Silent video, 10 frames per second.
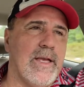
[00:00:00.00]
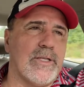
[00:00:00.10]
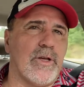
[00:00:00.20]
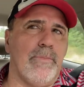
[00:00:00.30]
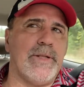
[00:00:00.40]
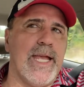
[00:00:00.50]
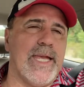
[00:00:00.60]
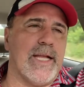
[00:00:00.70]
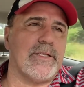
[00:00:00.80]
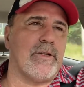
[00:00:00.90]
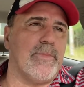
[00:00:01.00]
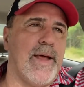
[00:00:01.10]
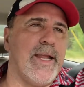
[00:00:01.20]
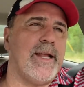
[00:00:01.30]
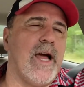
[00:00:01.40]
So play it. So
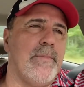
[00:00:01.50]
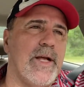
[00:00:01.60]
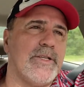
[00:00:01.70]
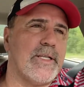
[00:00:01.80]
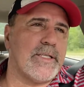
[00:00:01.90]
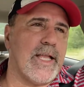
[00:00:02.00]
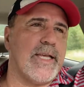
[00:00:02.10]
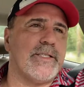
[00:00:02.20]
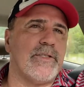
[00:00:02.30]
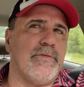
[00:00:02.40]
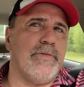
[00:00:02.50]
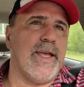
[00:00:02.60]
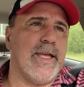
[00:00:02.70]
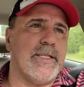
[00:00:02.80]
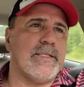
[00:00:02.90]
depending on how much it slices or
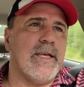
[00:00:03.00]
fades,